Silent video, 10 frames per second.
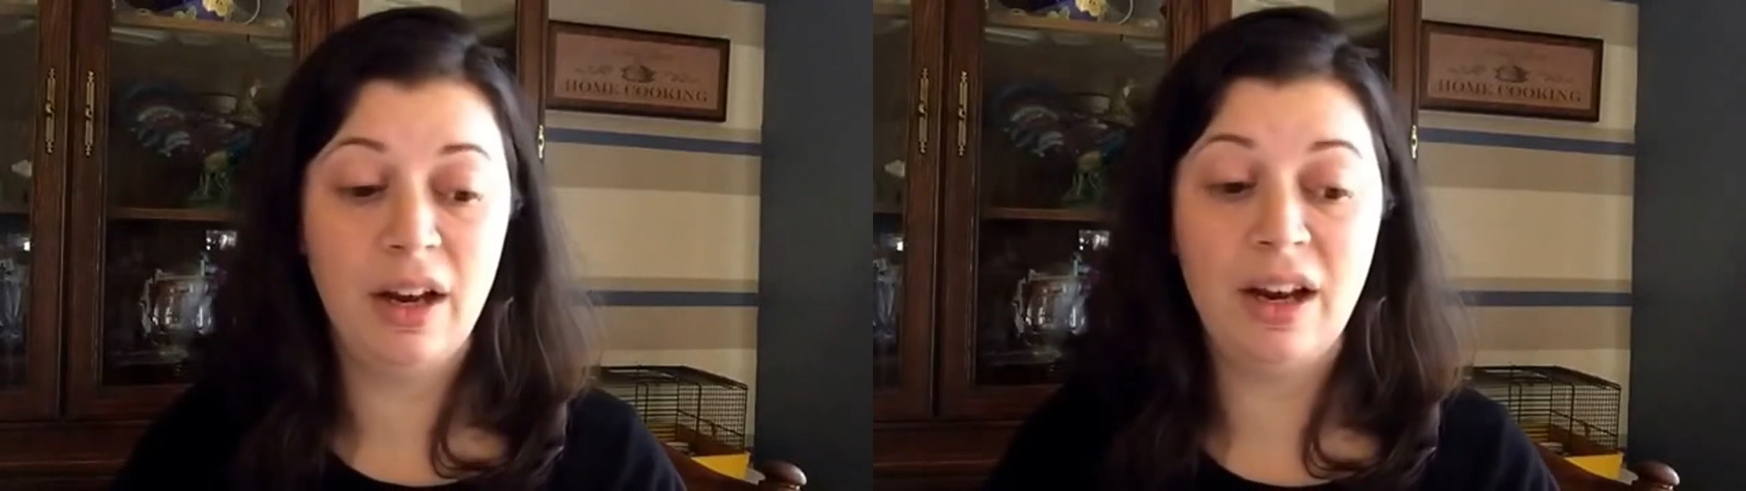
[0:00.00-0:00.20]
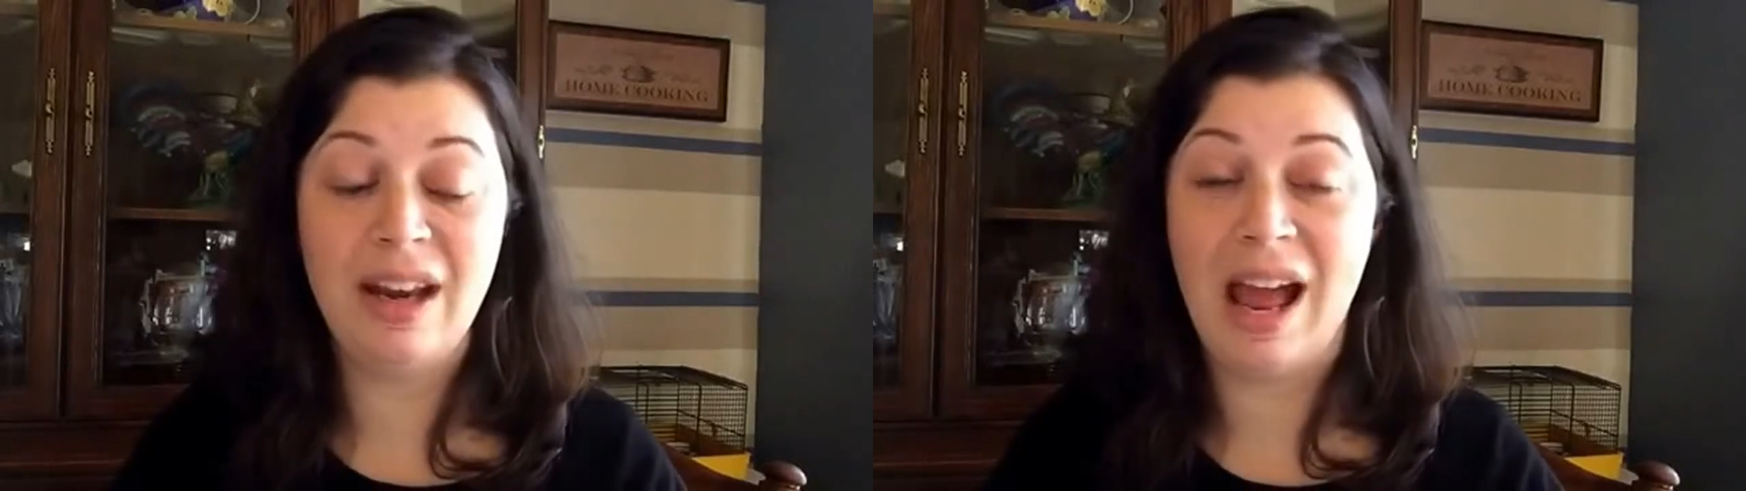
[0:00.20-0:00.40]

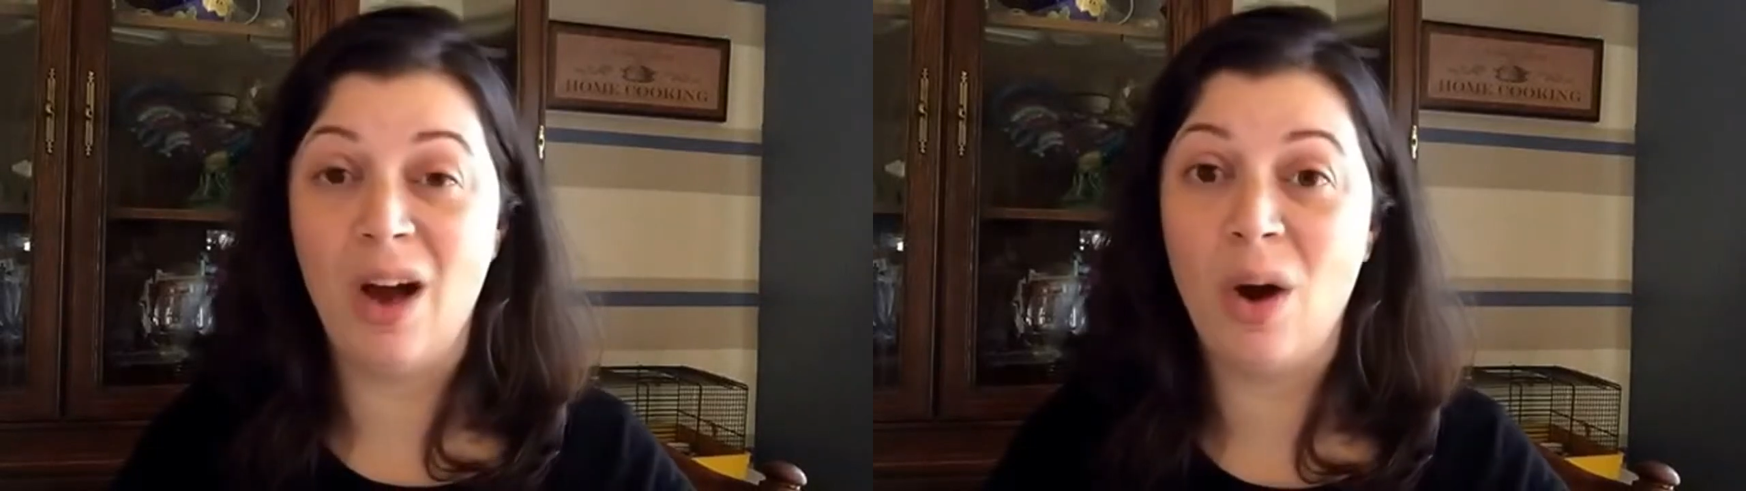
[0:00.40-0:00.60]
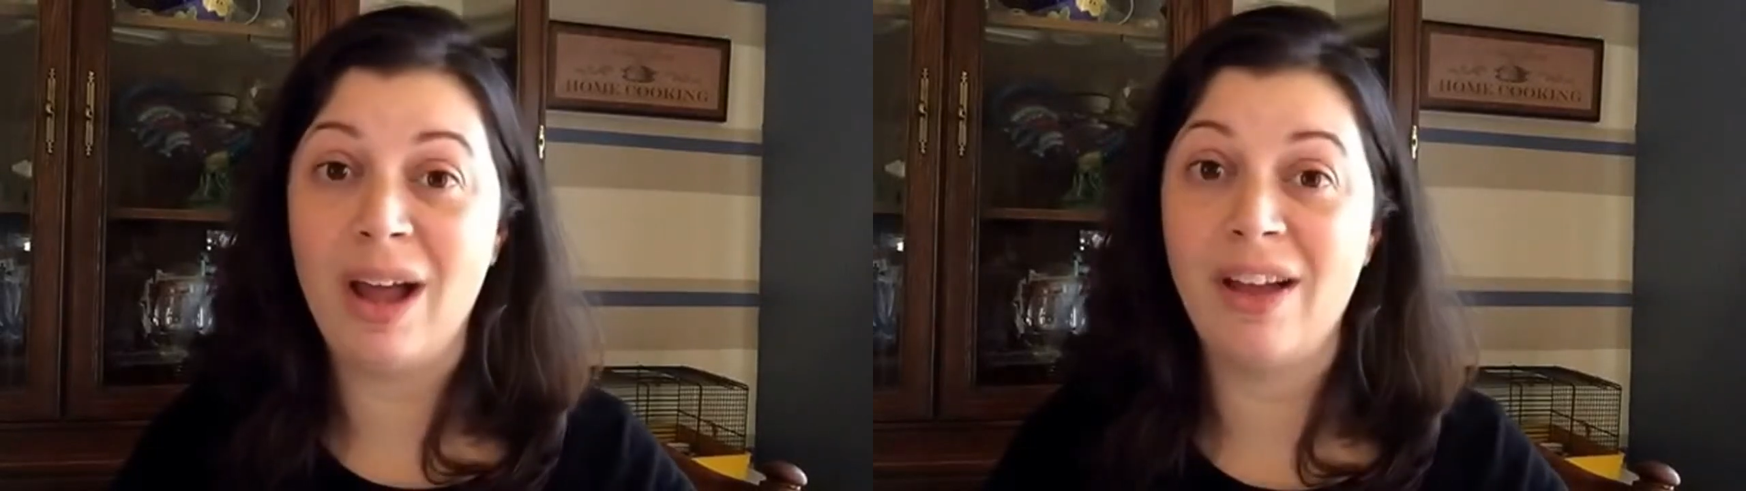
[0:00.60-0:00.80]

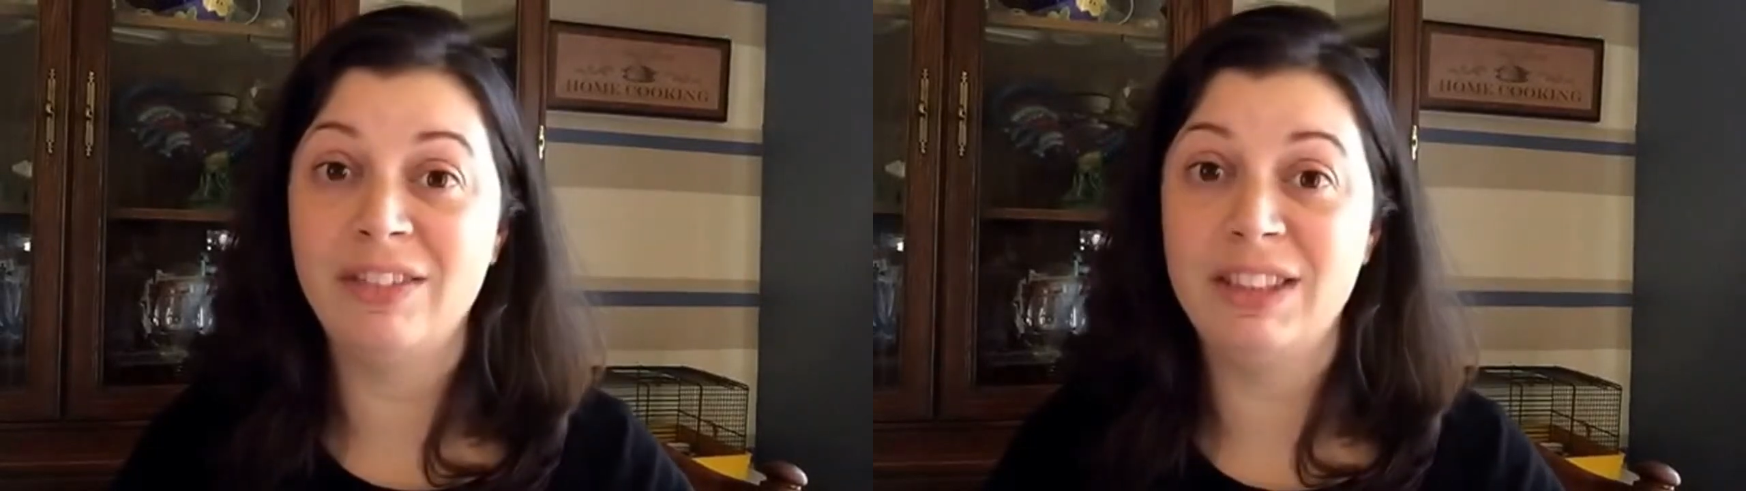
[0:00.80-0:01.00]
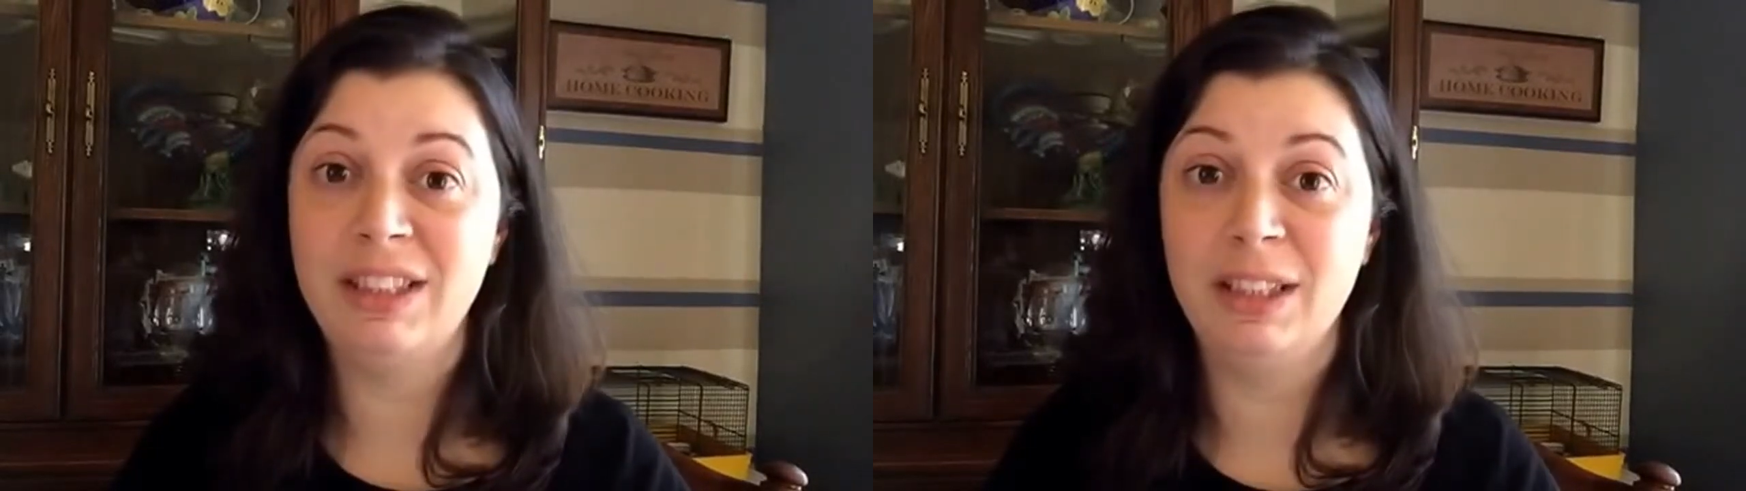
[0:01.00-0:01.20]
now I have a
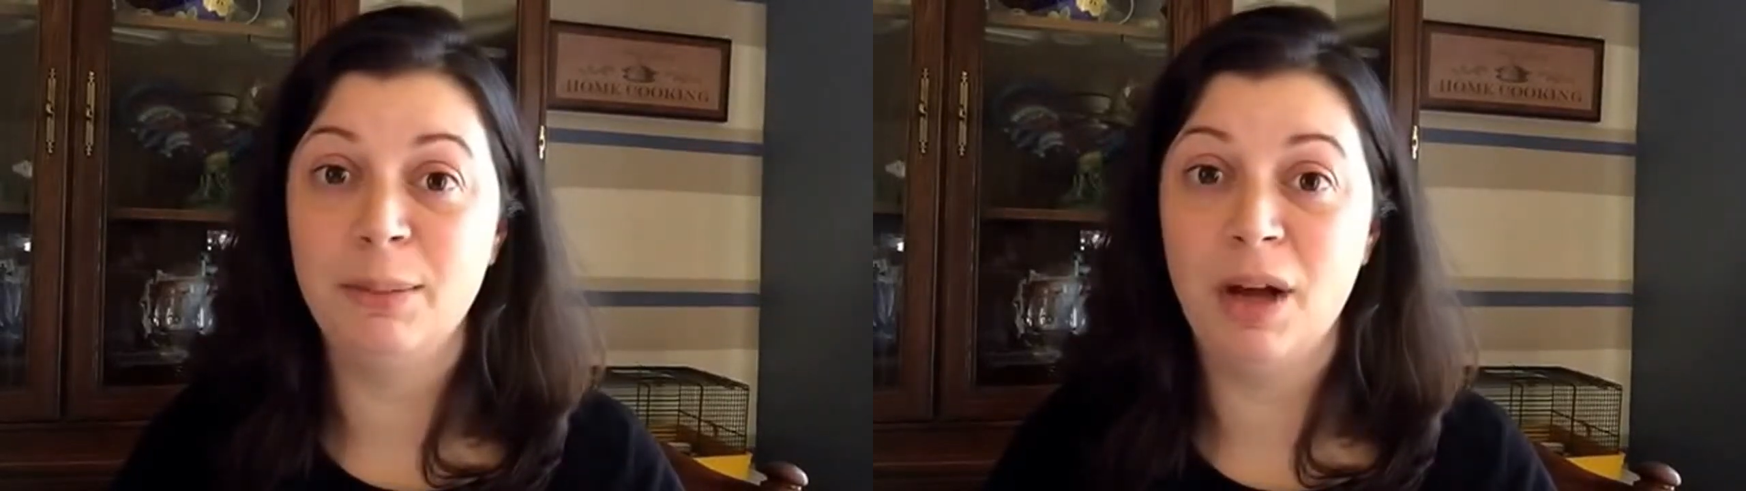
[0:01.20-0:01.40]
team